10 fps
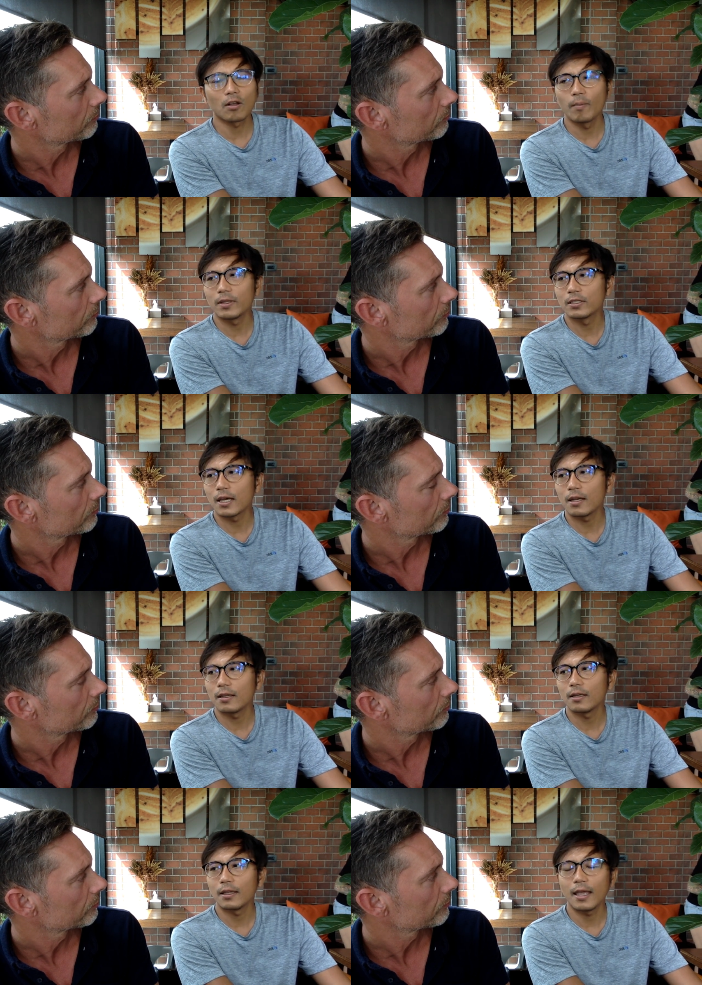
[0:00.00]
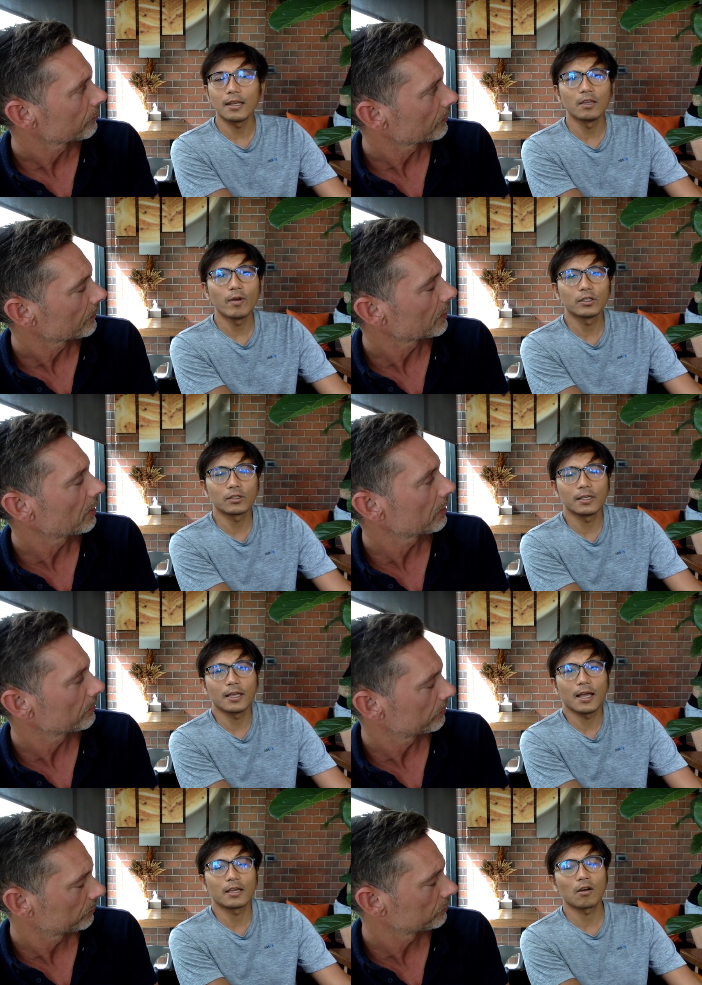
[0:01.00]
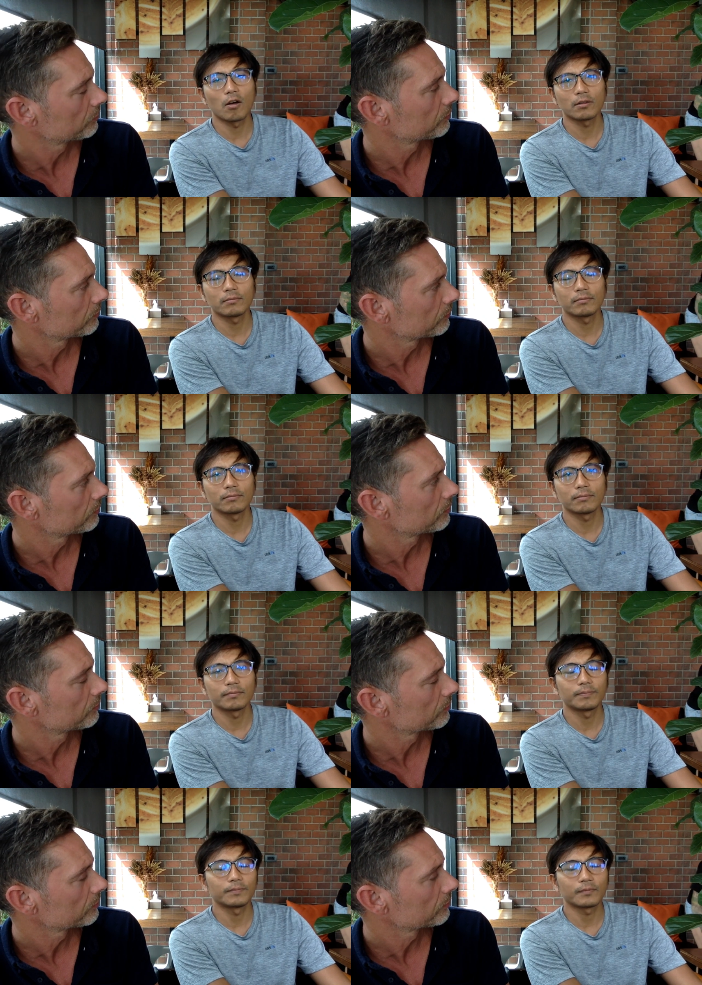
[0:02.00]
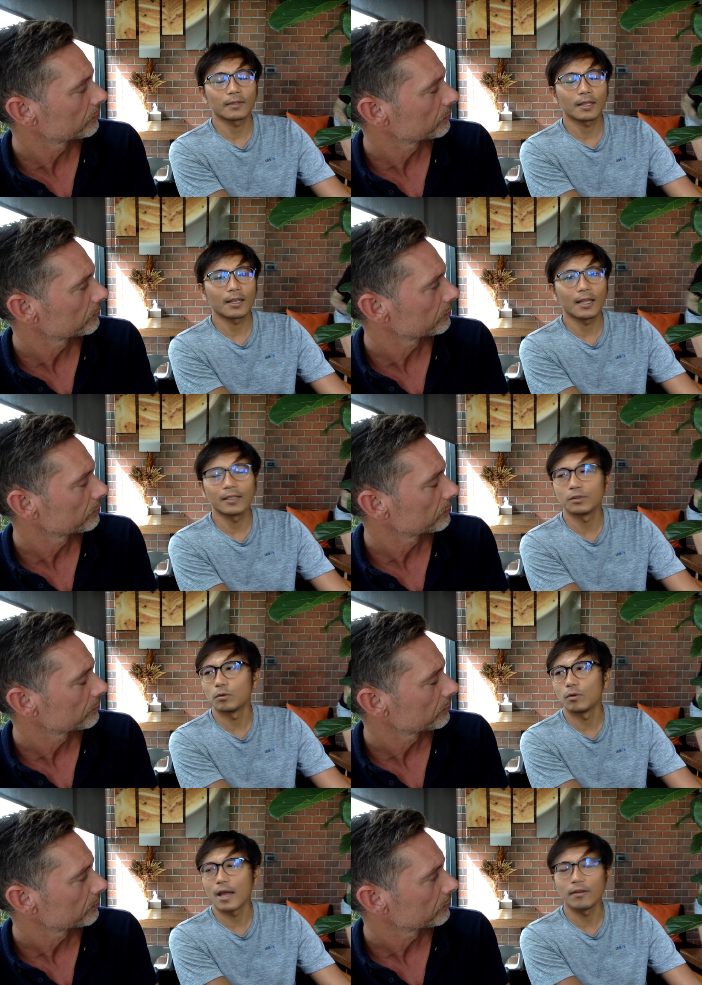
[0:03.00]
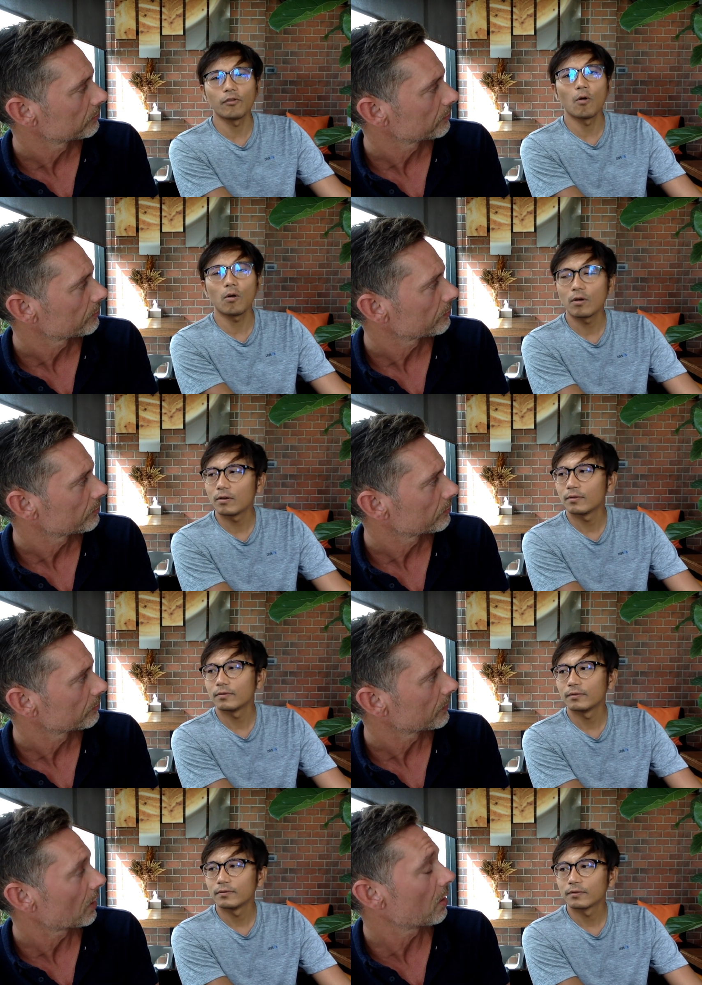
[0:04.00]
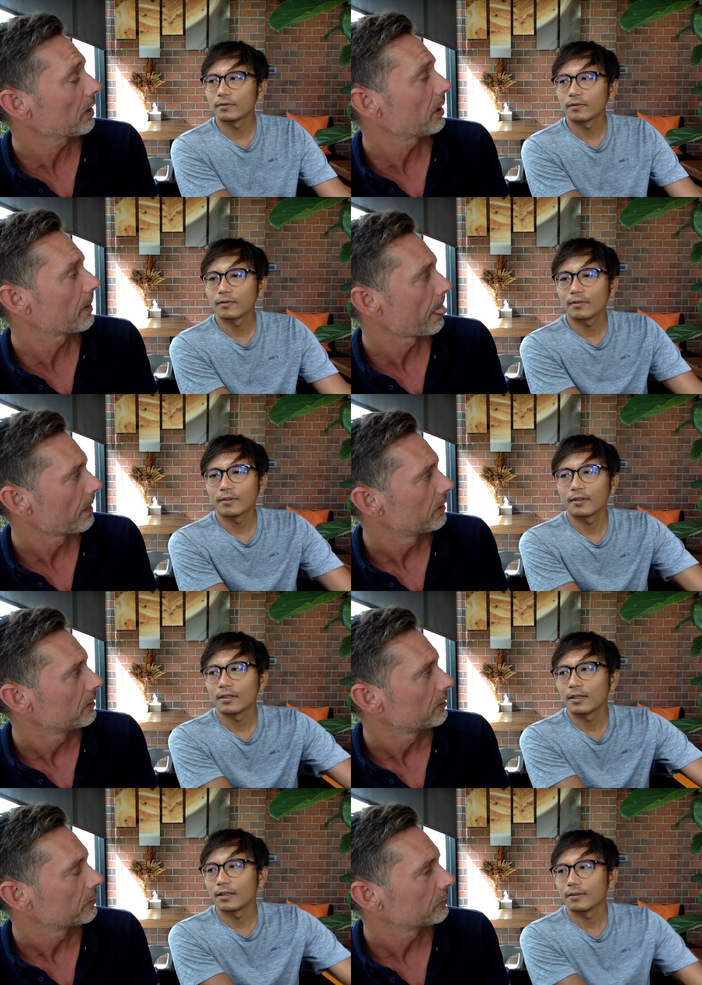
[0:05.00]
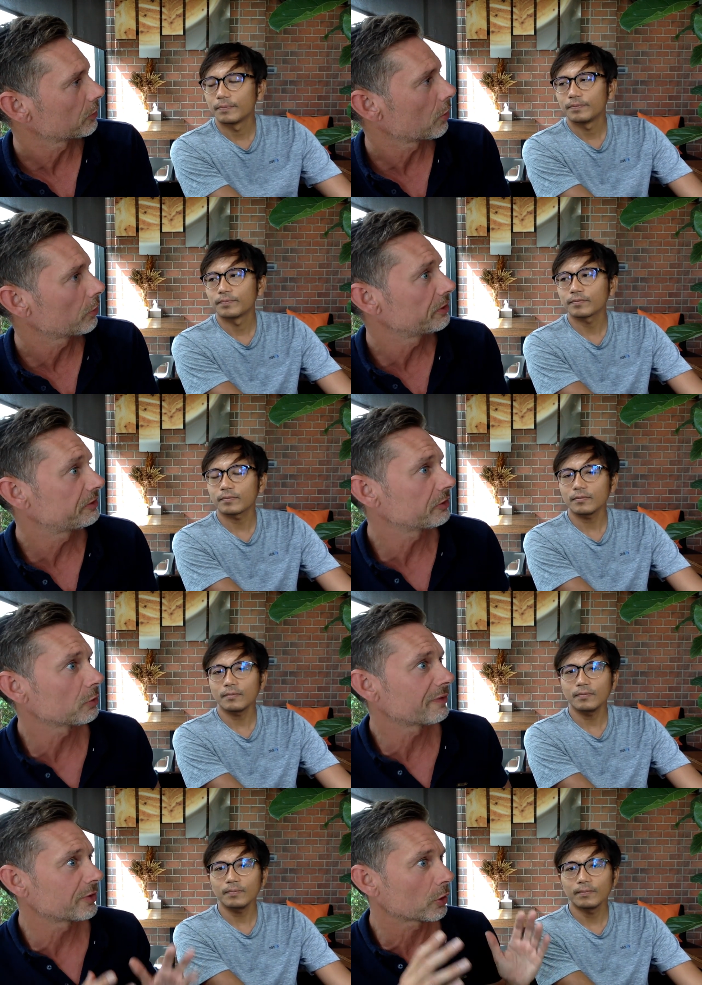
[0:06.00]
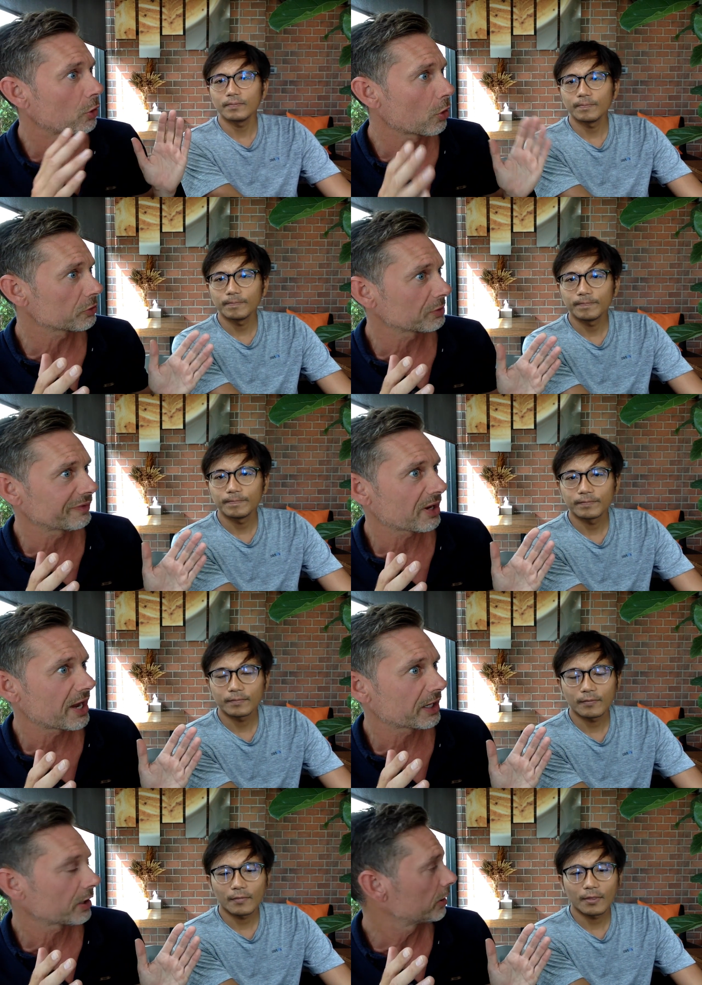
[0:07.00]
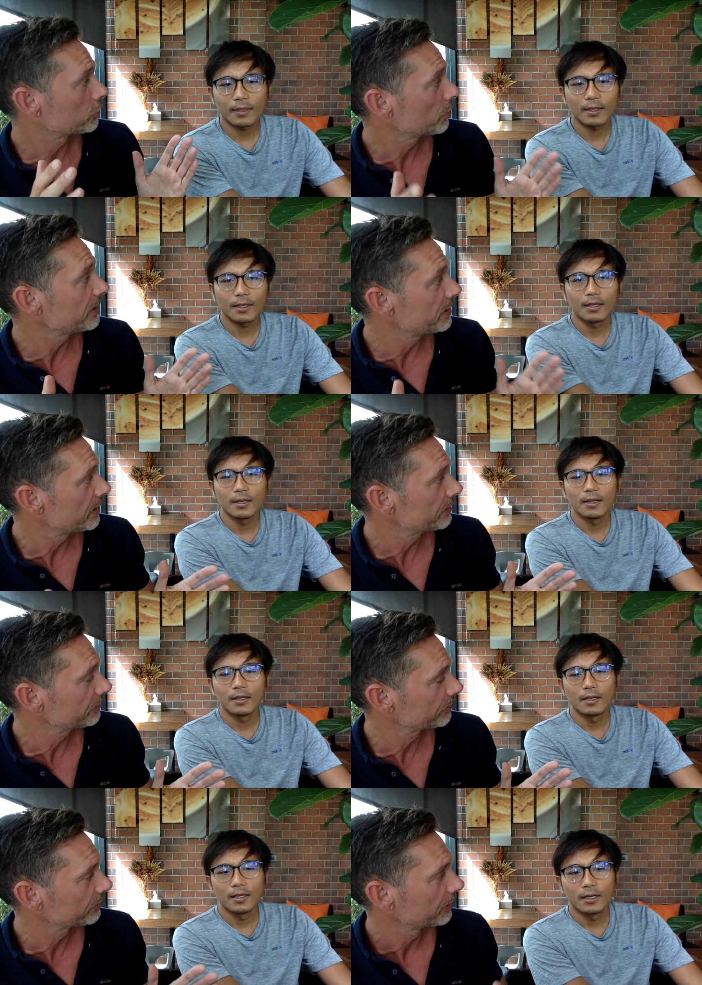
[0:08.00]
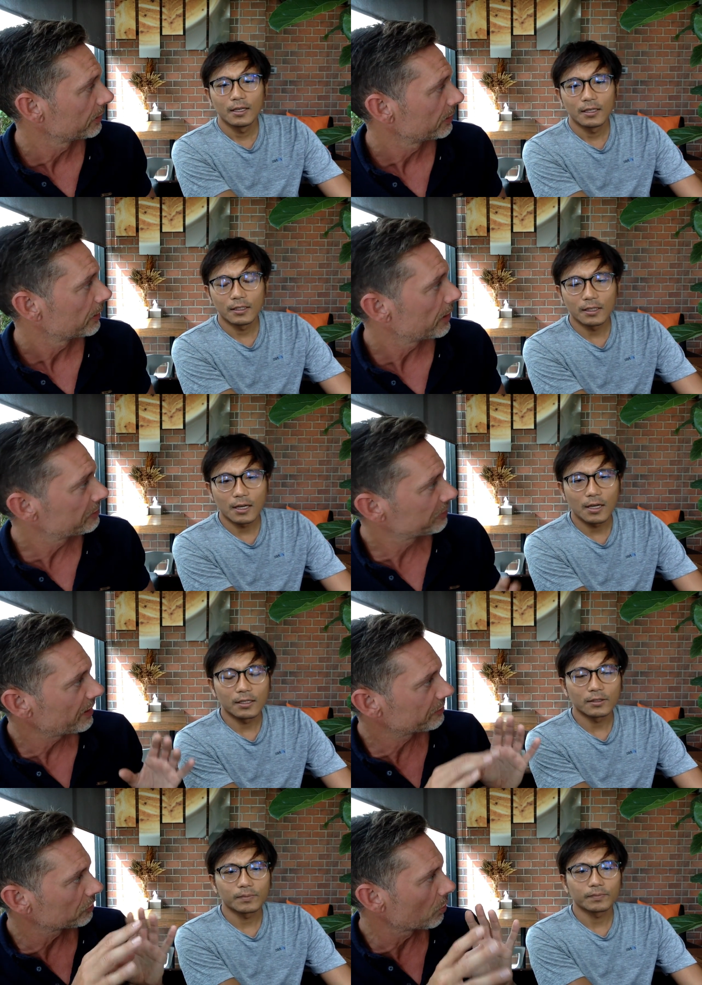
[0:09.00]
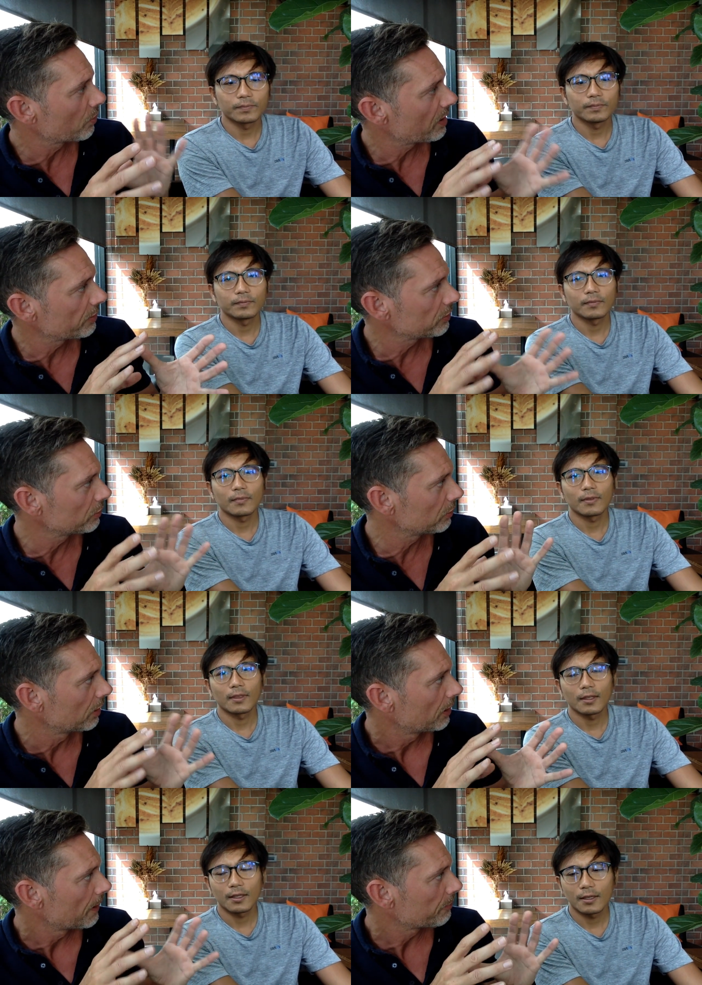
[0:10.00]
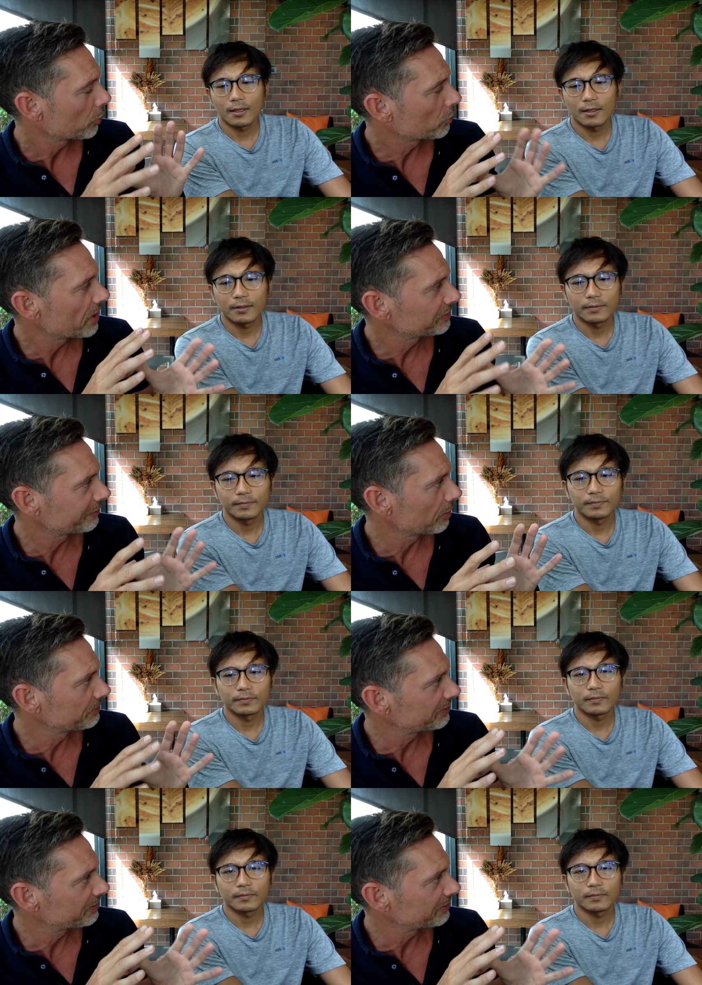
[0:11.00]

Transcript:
Speaker 1: competition, and eventually I got like to 94. Okay,
Speaker 2: so this is over the course of like 3 years. Let's say somewhere you progressed from